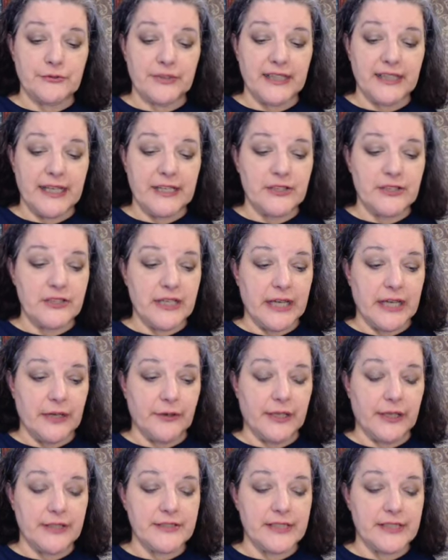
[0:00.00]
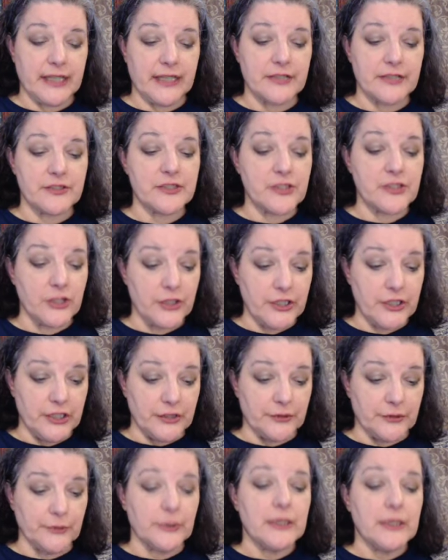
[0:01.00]
related to areas that concern
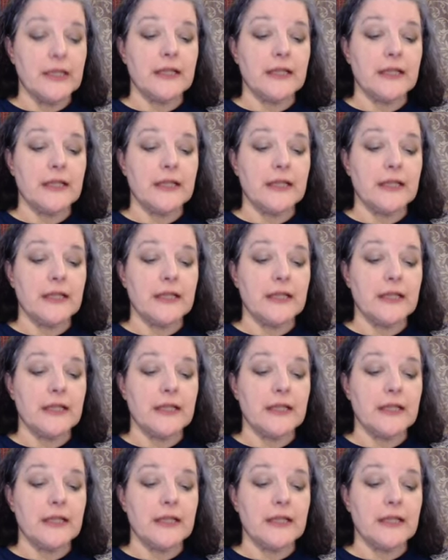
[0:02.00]
you,